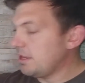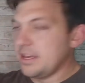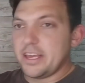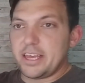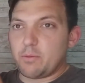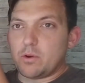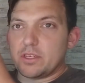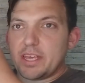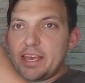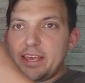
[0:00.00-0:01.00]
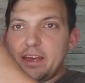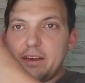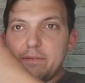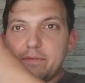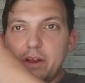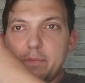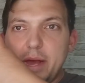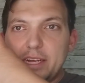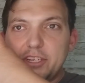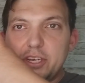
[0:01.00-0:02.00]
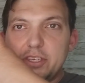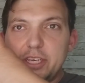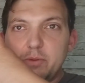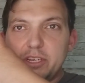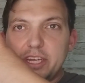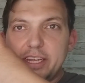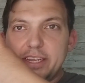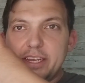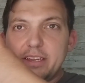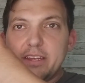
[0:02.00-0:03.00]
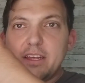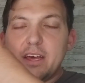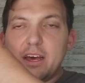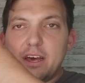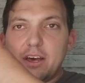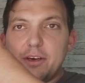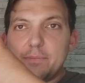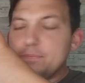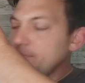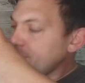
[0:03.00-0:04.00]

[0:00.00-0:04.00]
it was a throwback jersey, which they did. And